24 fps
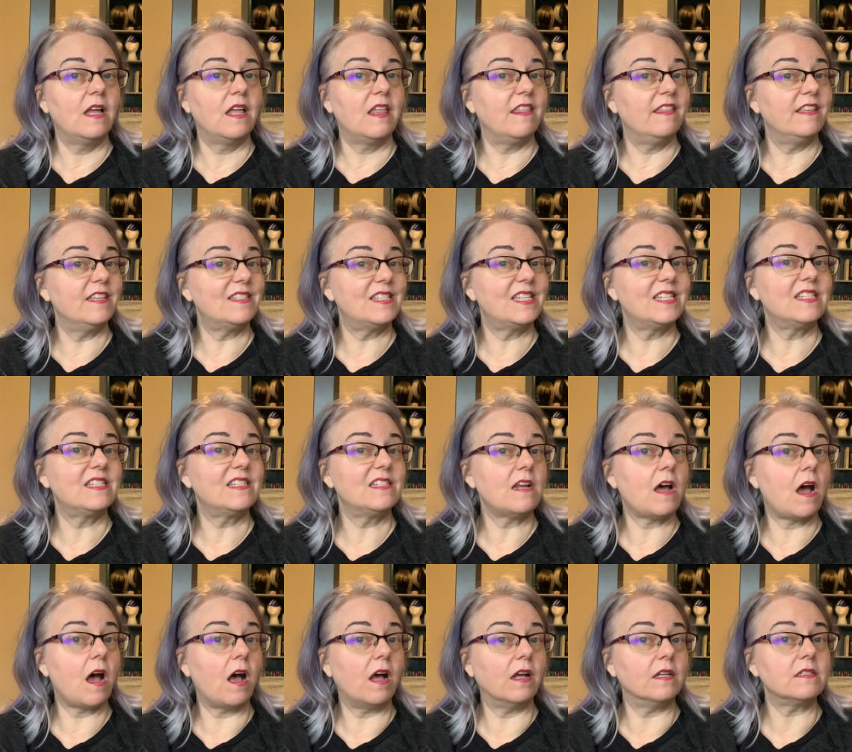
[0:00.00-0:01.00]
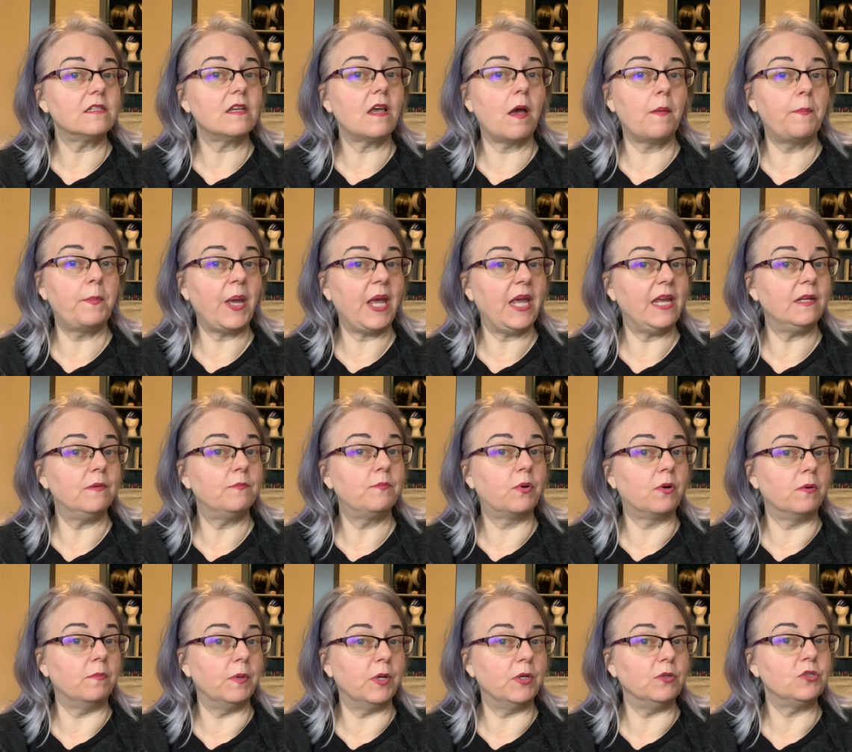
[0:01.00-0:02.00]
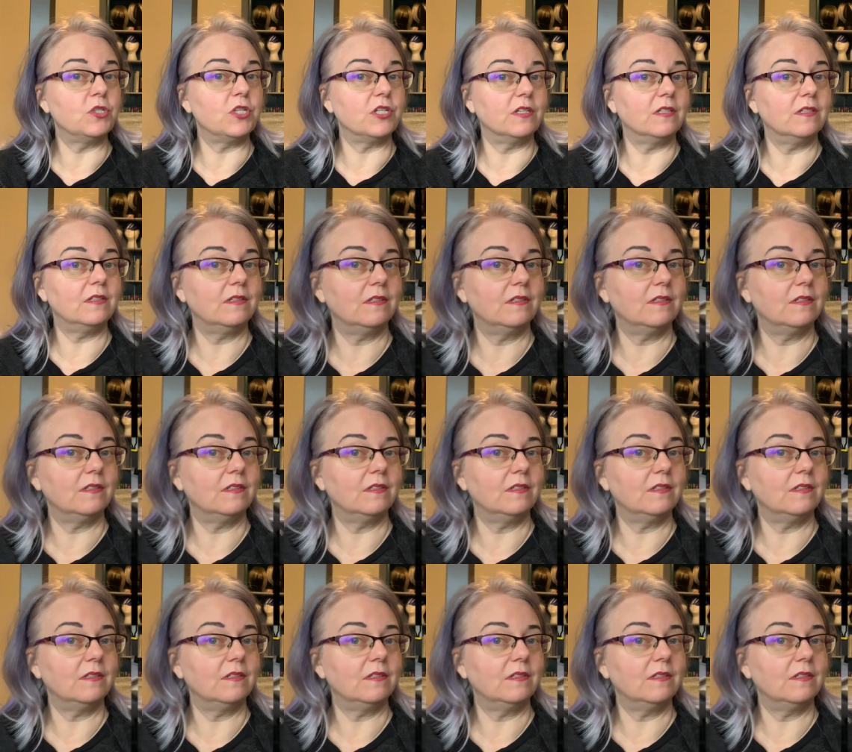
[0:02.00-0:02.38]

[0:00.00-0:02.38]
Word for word: This is not a paid promotion.